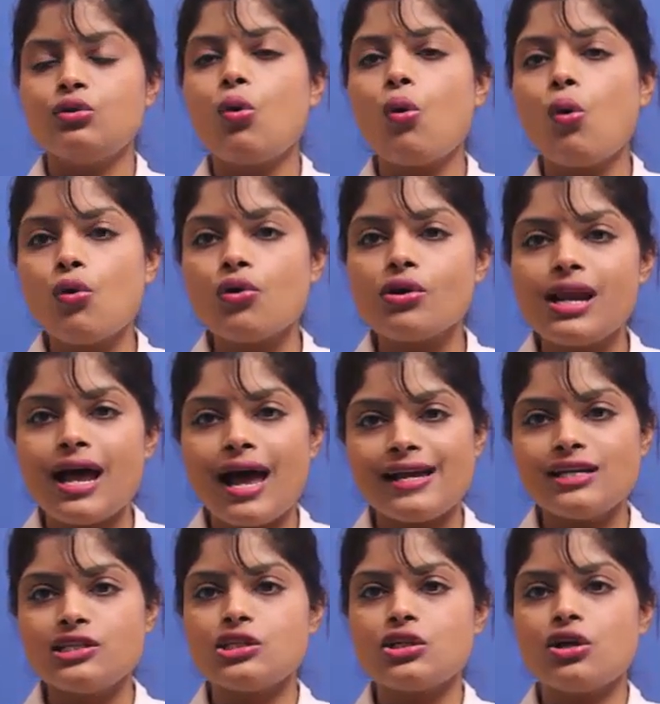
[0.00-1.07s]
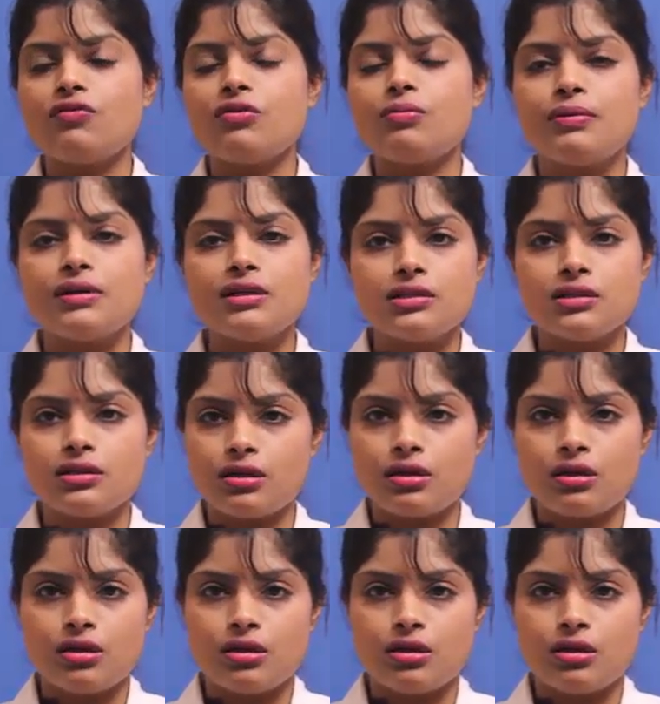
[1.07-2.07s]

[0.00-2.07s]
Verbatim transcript: the oral hygiene of a person.